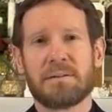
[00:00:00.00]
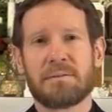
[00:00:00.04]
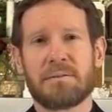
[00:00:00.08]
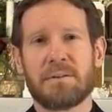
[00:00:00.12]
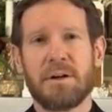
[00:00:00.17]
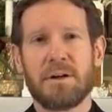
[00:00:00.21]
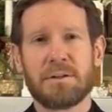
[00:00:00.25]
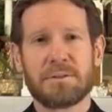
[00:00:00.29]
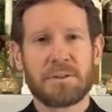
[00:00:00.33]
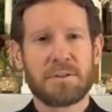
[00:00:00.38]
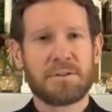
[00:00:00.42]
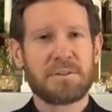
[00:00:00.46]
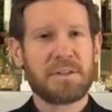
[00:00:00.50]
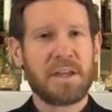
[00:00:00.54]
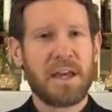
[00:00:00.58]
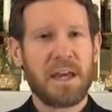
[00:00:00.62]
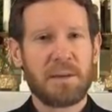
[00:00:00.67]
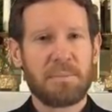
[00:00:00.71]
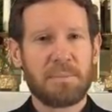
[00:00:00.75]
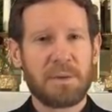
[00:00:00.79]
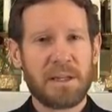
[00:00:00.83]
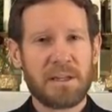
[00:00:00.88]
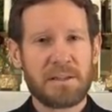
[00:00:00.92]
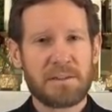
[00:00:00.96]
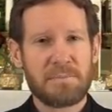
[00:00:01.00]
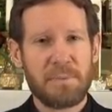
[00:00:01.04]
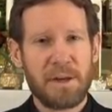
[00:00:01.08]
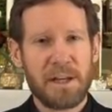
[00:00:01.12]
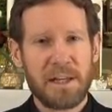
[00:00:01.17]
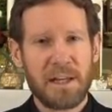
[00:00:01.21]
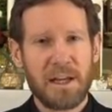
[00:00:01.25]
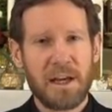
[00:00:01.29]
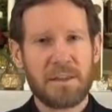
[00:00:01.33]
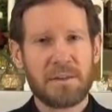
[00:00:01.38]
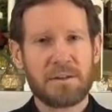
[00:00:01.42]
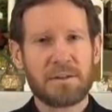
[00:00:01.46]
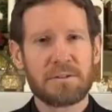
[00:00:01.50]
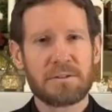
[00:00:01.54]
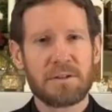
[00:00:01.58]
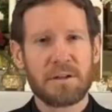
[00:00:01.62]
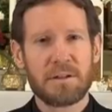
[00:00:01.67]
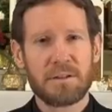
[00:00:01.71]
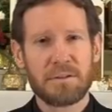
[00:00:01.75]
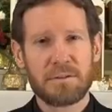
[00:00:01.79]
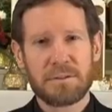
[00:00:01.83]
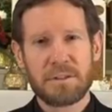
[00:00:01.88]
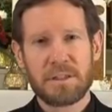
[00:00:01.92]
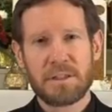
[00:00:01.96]
We're also sad because many others
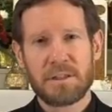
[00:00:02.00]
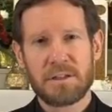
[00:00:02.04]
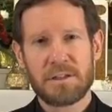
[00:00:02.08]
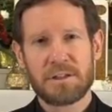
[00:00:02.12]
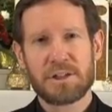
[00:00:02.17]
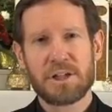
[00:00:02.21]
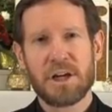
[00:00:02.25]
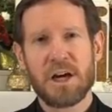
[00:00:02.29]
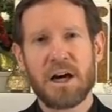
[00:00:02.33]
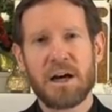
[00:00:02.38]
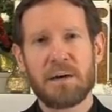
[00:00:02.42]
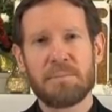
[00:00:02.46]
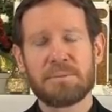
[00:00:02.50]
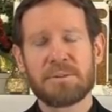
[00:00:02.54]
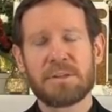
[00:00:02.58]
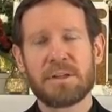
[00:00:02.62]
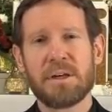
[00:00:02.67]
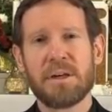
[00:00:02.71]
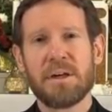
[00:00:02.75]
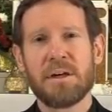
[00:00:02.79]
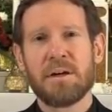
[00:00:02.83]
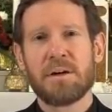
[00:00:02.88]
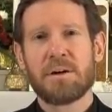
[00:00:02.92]
are losing their jobs